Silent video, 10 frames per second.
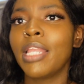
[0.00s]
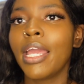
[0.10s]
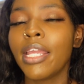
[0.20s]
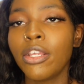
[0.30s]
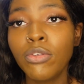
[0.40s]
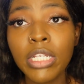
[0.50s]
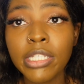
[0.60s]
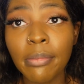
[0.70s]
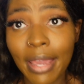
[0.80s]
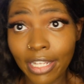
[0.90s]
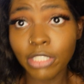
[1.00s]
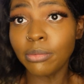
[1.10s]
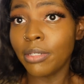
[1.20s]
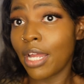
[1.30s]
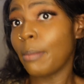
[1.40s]
Like, you need to match
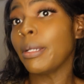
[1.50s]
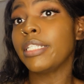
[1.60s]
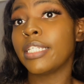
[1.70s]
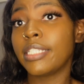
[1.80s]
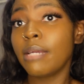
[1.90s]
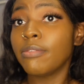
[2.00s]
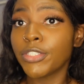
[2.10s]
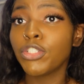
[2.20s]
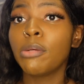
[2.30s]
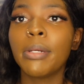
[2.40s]
what I bring to the table for sure.